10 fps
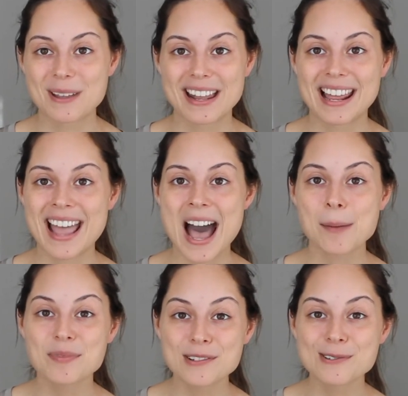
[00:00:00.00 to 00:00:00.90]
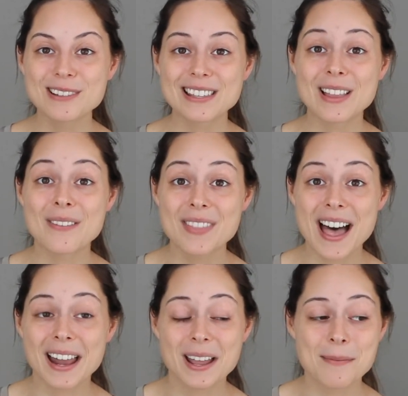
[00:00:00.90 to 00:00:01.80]
And I absolutely love
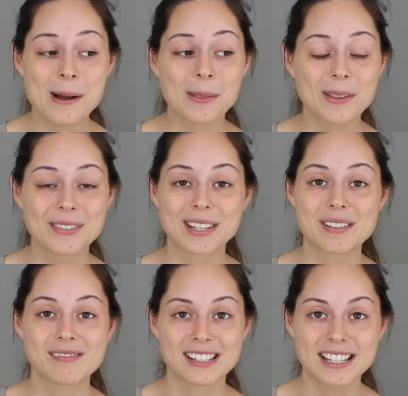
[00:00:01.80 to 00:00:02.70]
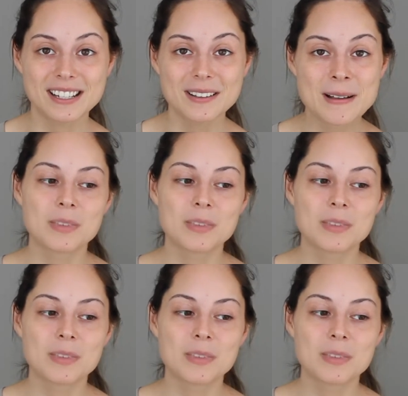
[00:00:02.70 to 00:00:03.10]
that about living in a city,